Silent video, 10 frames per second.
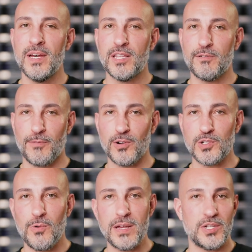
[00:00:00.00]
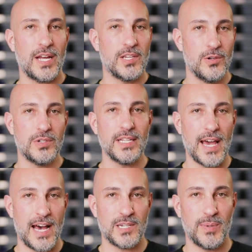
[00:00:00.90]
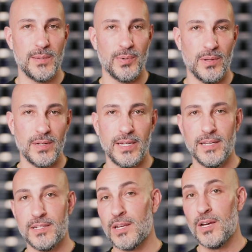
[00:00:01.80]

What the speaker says: The first question I usually ask people is,